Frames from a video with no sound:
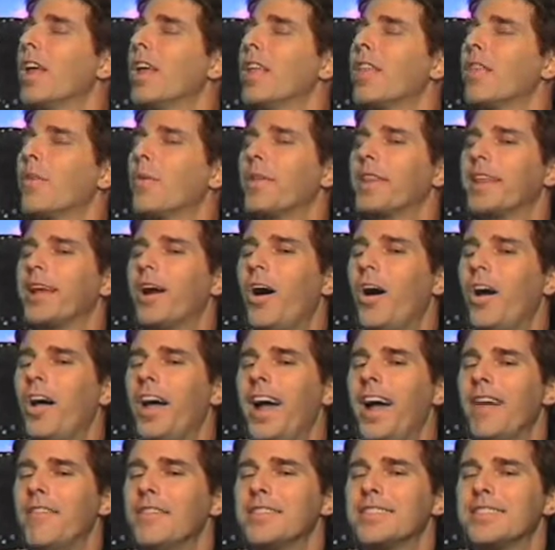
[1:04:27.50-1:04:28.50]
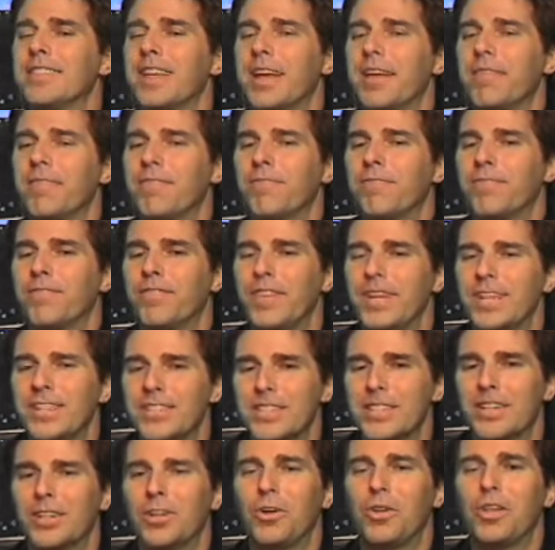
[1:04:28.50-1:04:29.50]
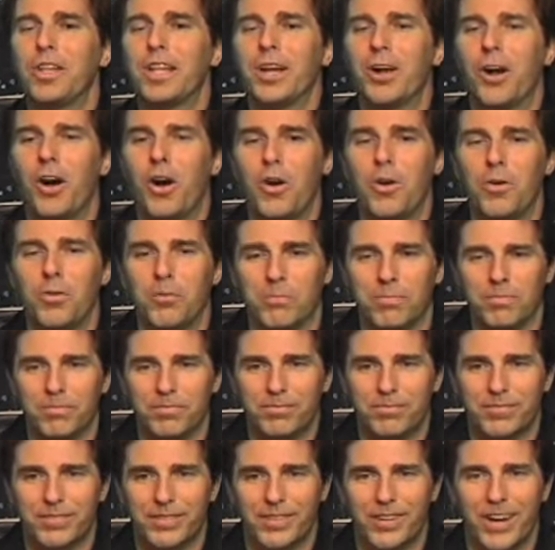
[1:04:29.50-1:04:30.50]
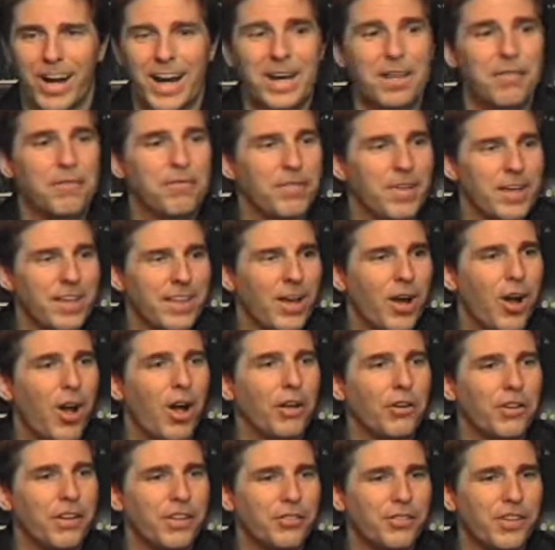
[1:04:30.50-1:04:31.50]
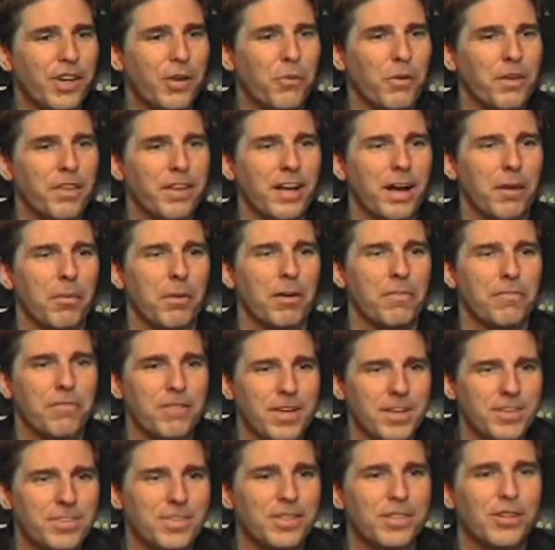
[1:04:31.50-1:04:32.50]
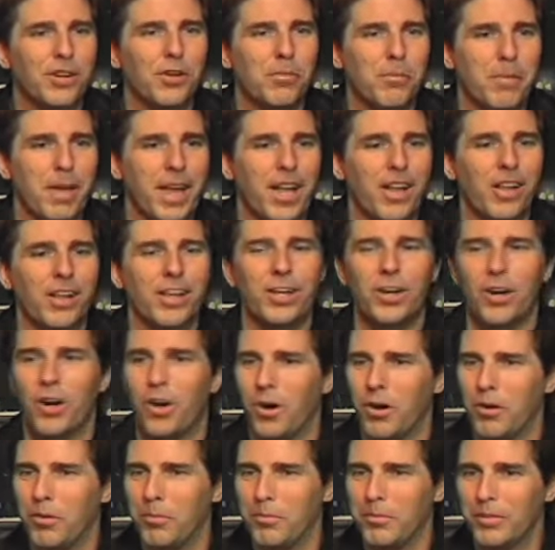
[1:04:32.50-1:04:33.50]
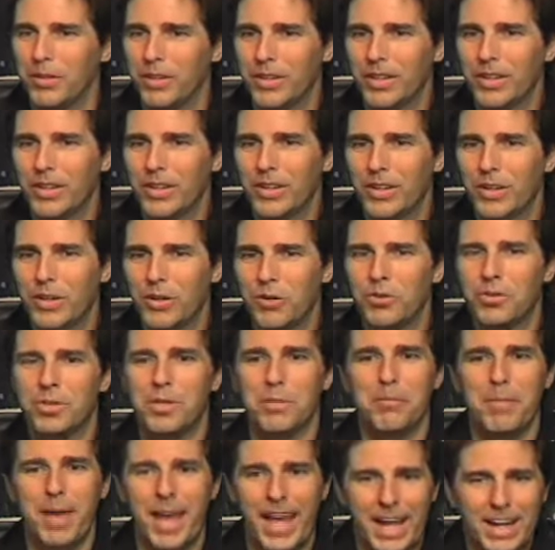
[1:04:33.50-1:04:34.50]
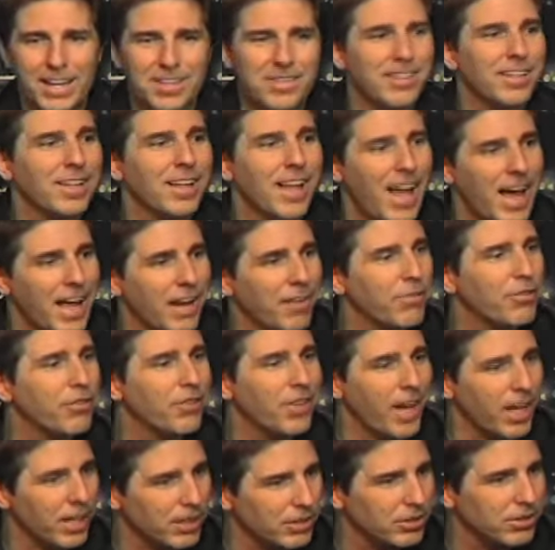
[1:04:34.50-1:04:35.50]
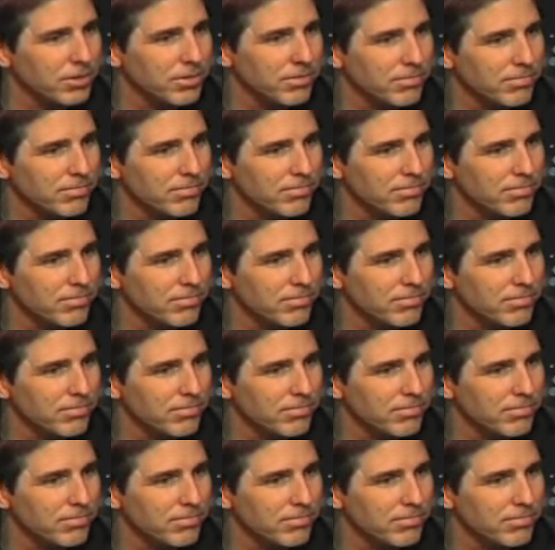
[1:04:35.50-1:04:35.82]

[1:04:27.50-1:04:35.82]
What they all have is a physical at home, right? A they all share one thing: a physical male at home who demands a lot of sex,